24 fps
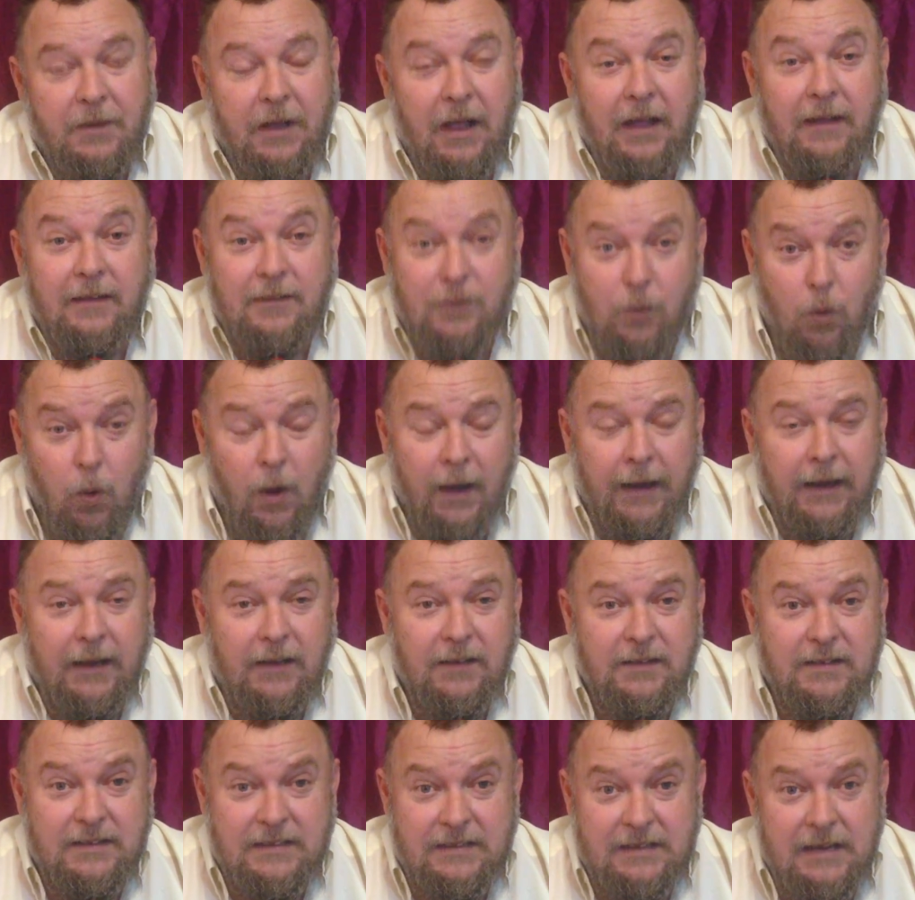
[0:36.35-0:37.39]
It's quite a
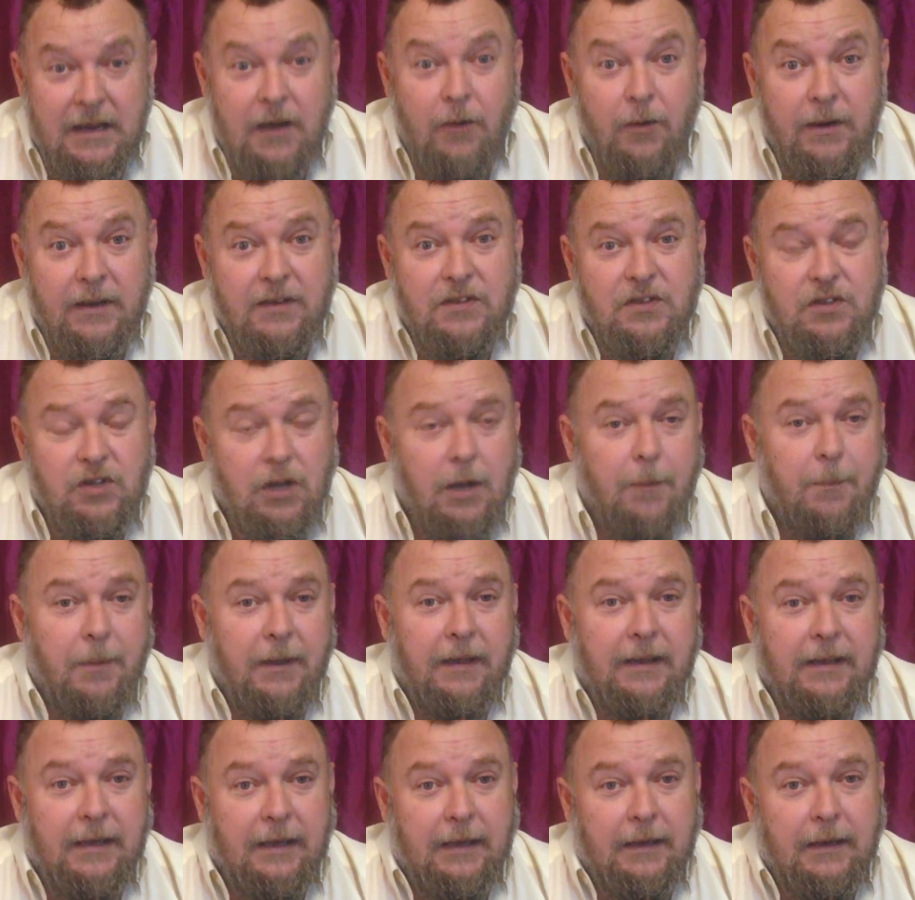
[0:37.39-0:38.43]
serious
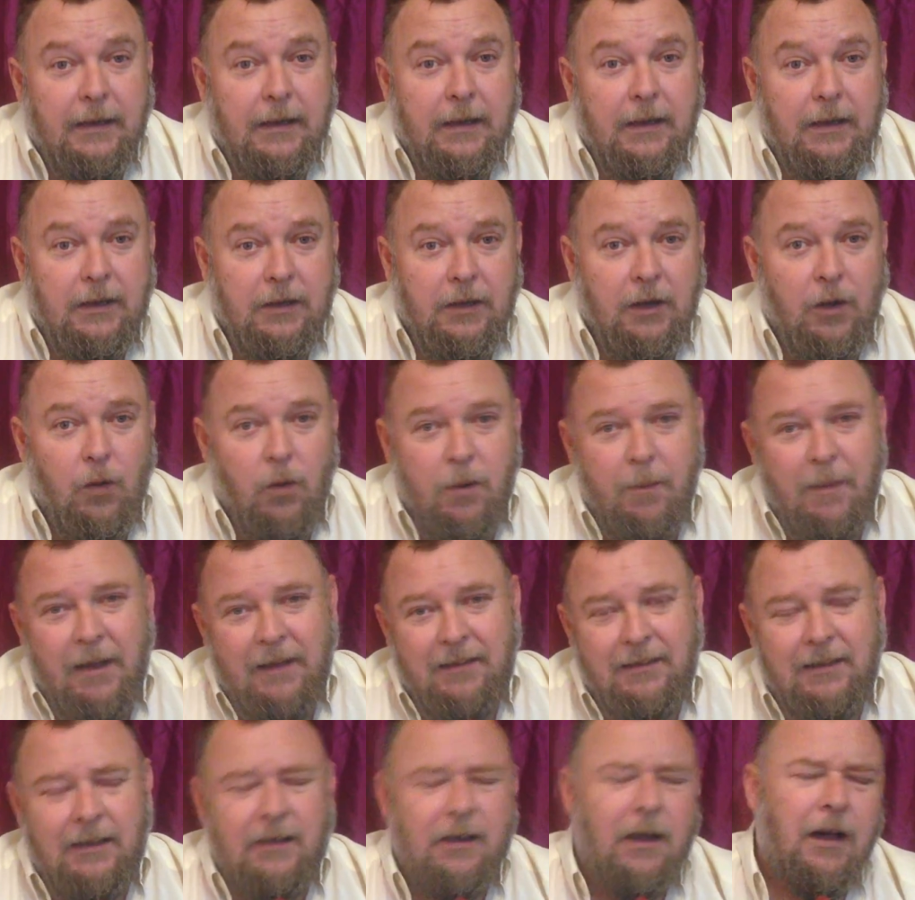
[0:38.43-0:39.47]
topic. You know, we
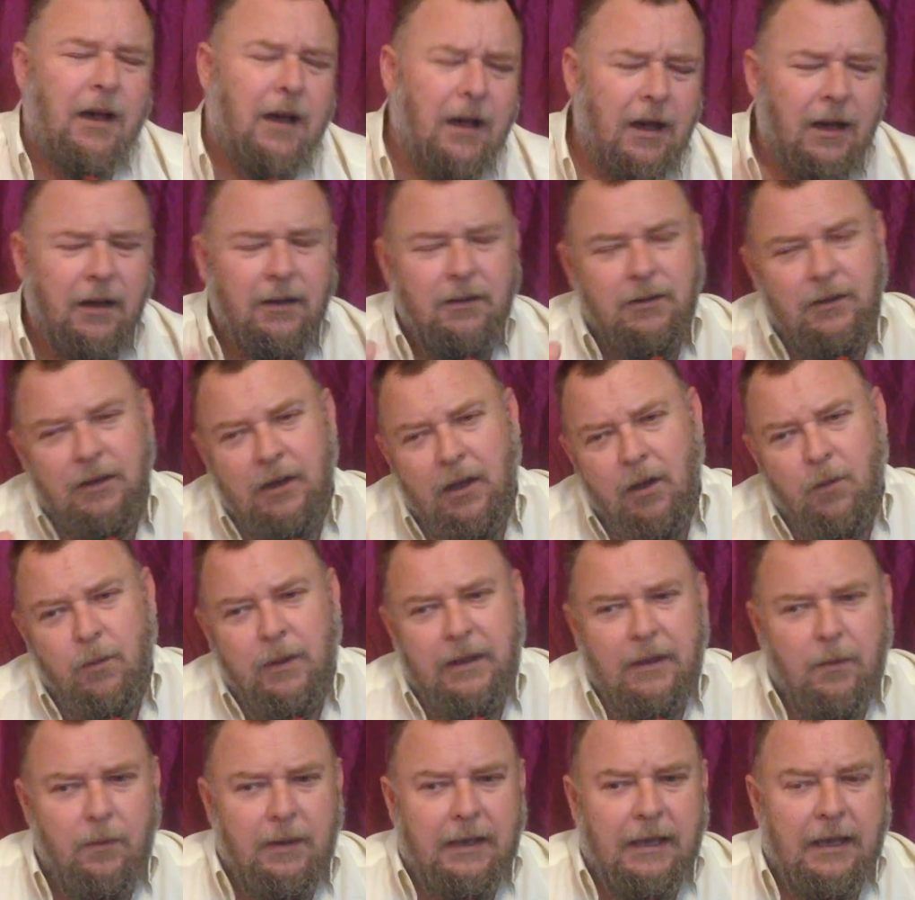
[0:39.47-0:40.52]
might think,
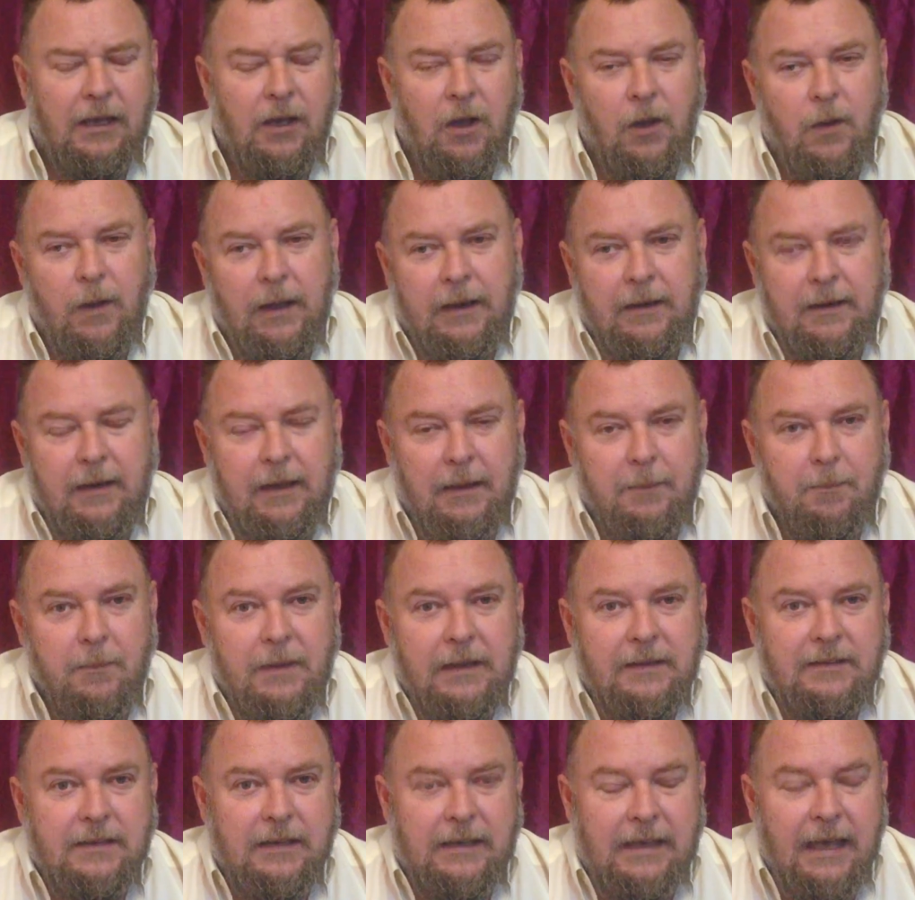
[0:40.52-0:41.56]
we can go and
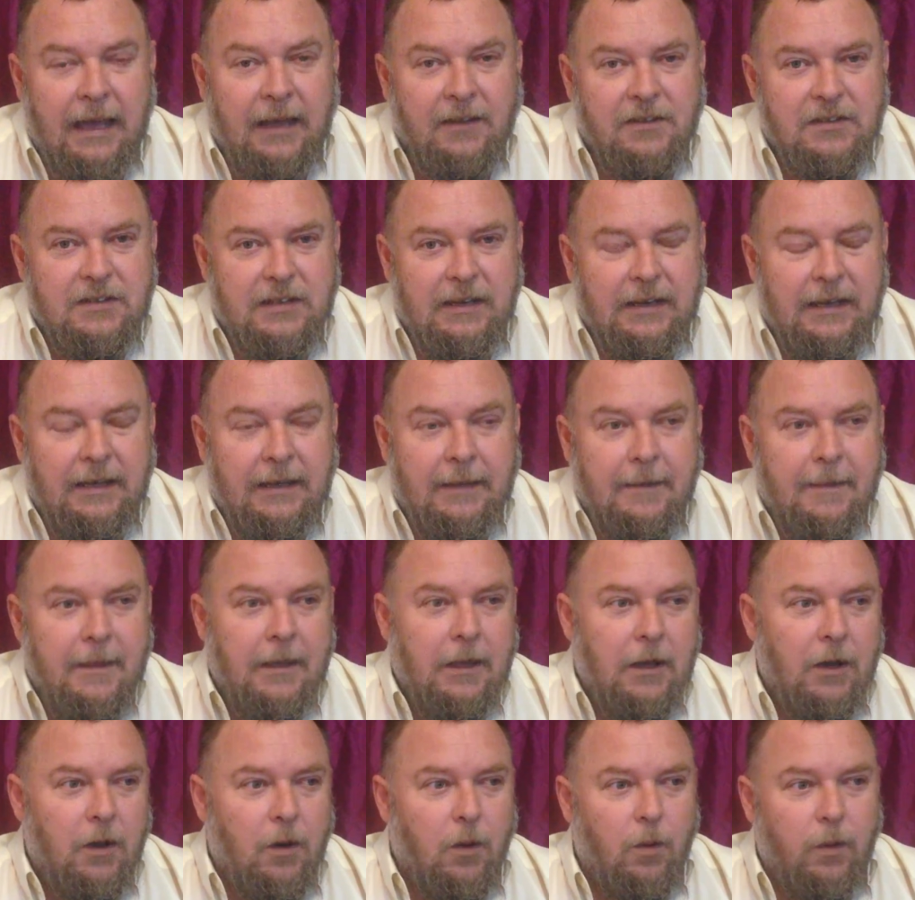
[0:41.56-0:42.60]
meet a counselor,
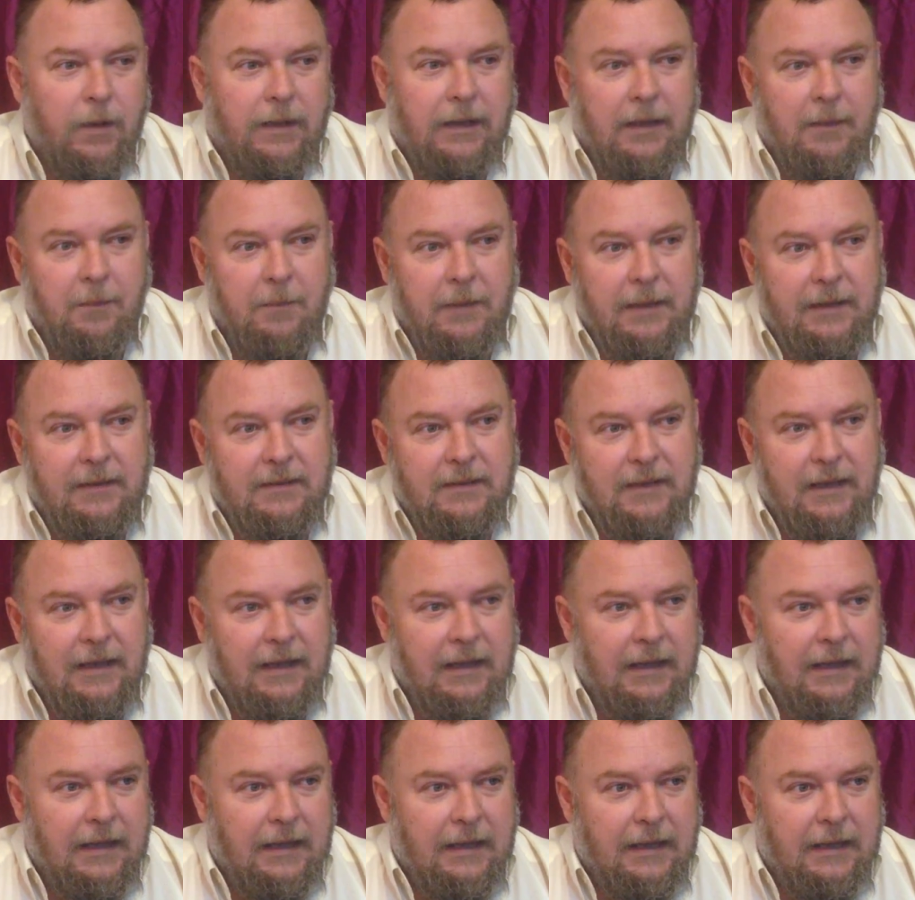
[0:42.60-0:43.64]
or we can meet
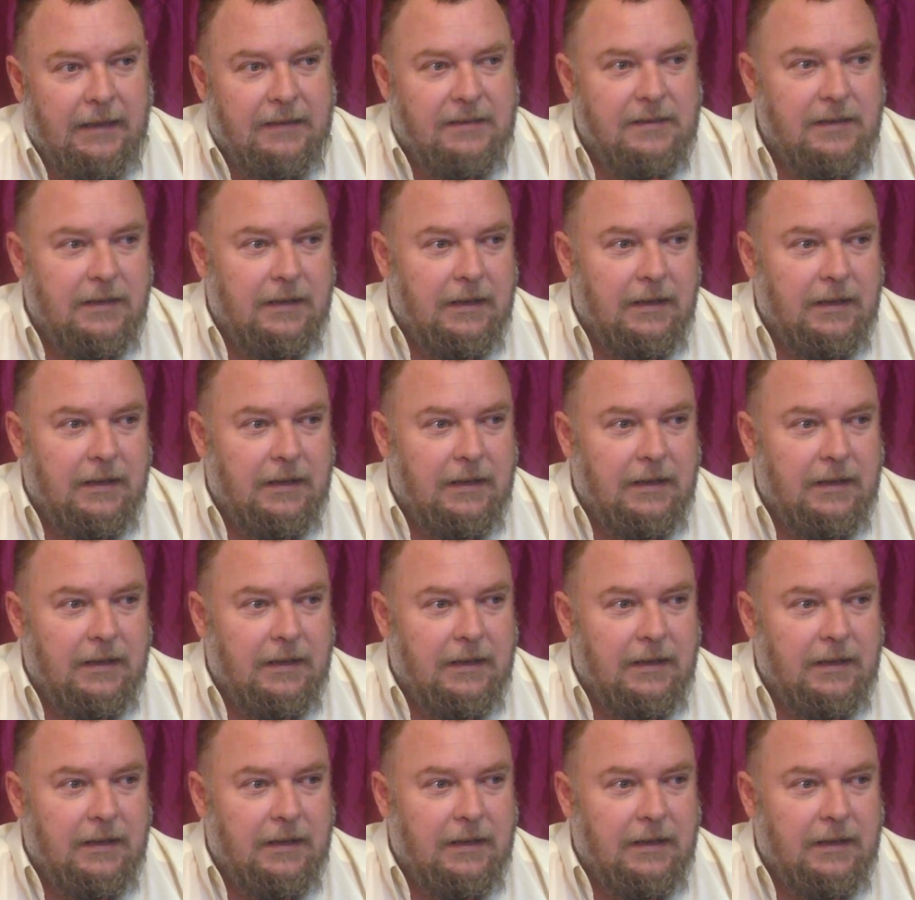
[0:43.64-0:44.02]
a